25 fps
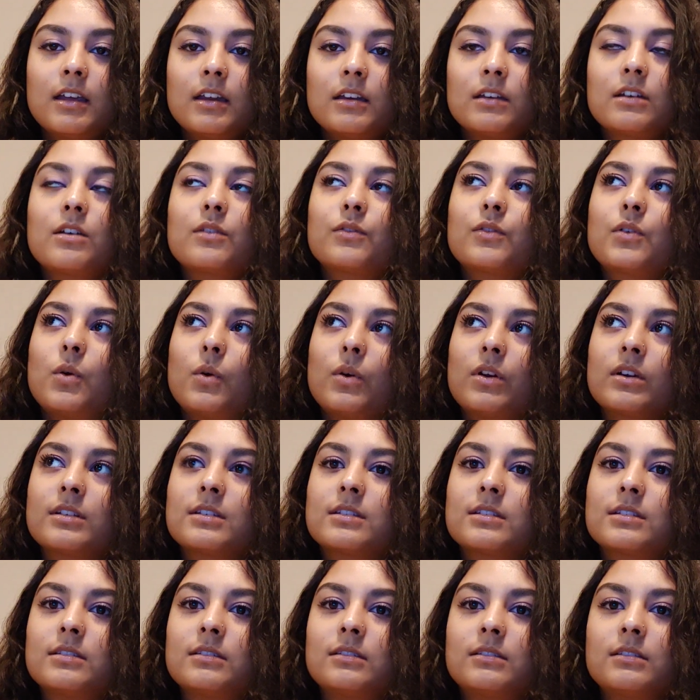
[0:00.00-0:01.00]
Now, of
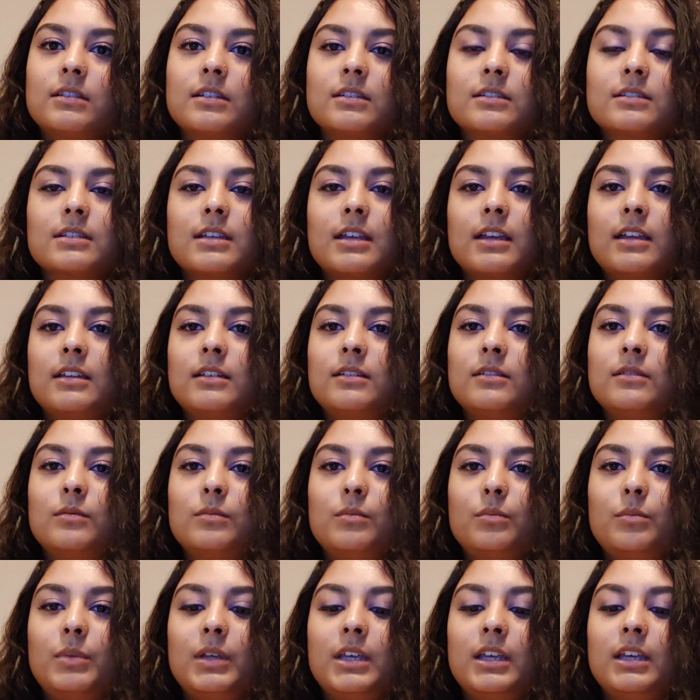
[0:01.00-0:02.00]
course, this can
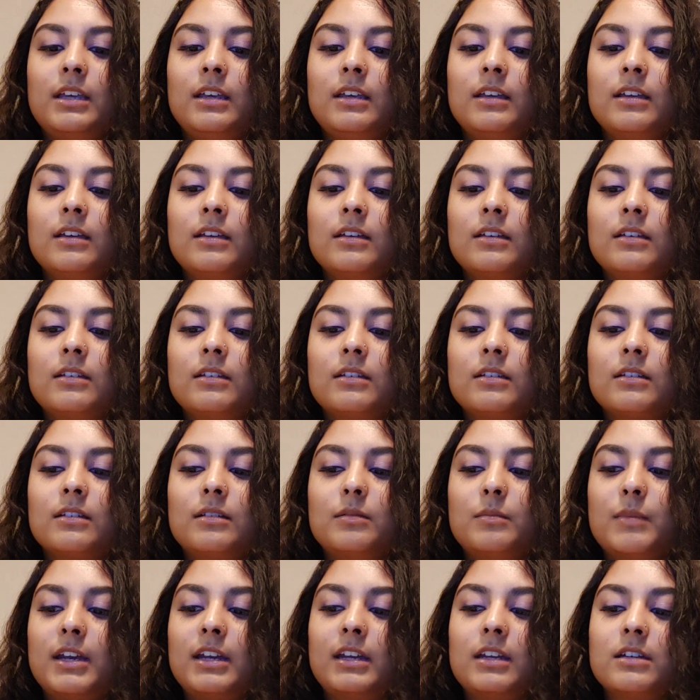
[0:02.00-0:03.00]
be
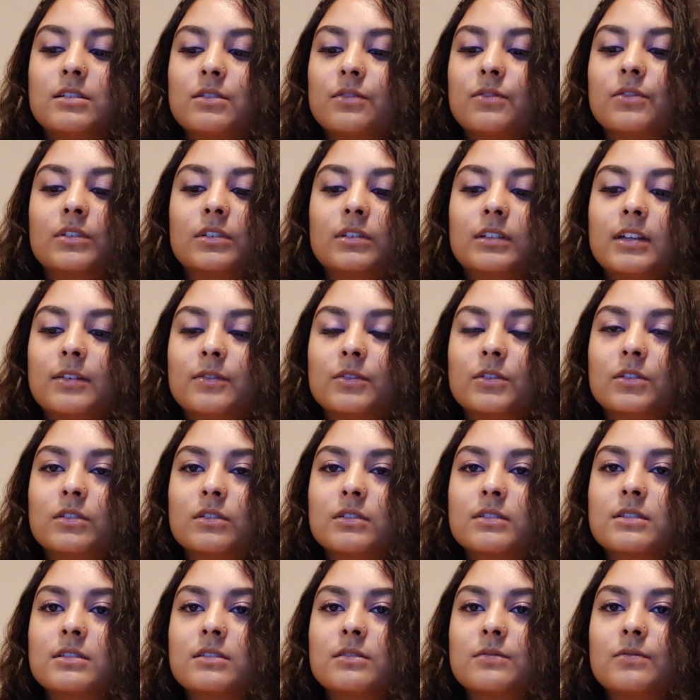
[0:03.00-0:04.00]
in many different
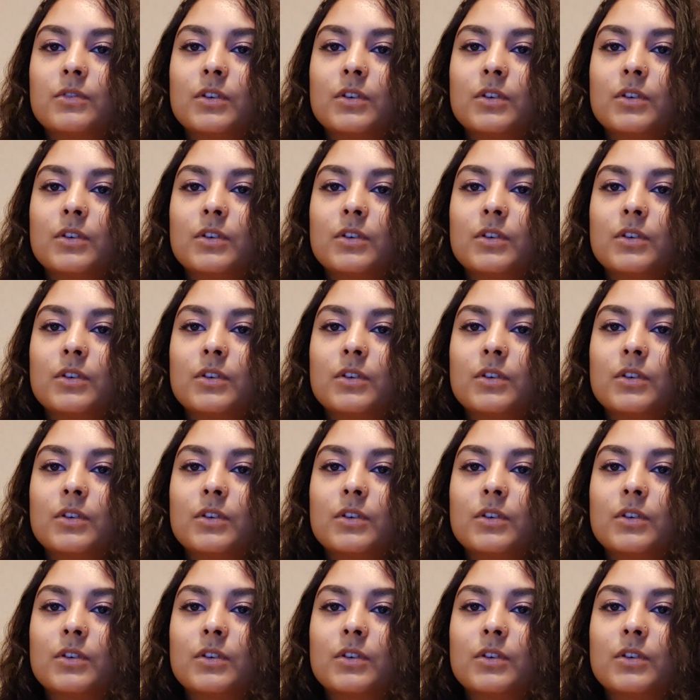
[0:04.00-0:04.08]
levels,